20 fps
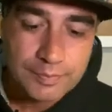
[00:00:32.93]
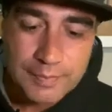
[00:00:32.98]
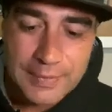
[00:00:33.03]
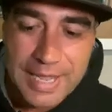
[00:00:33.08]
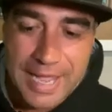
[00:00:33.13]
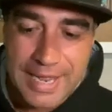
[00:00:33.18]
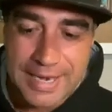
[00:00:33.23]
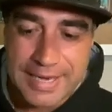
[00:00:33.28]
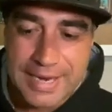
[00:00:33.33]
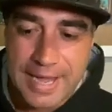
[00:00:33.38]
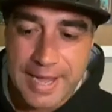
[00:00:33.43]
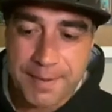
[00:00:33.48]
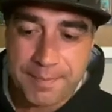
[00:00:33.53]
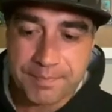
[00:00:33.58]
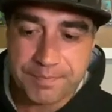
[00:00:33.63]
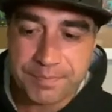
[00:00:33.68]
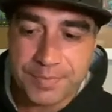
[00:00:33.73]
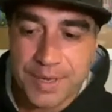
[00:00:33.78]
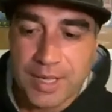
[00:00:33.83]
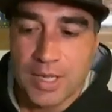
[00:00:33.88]
And
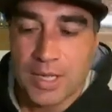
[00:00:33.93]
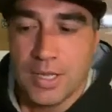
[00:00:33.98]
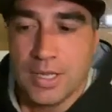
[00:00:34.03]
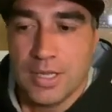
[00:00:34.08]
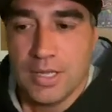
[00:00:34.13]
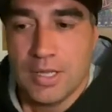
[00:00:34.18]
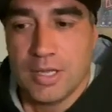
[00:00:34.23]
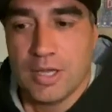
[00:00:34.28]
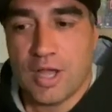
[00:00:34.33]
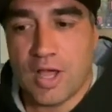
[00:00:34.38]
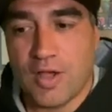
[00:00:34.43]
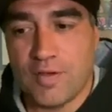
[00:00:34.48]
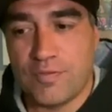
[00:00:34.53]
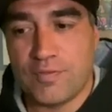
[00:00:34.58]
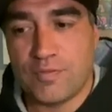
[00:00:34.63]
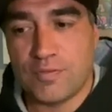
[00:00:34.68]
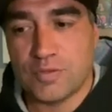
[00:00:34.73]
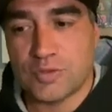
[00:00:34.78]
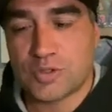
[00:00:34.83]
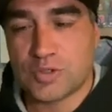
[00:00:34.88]
I've
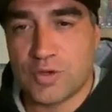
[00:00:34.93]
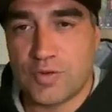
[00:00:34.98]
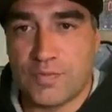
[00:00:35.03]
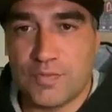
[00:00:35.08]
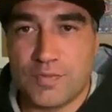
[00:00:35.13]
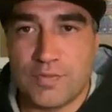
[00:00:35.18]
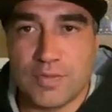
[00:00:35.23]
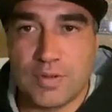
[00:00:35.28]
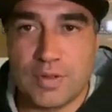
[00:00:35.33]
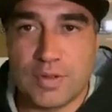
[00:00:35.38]
sort of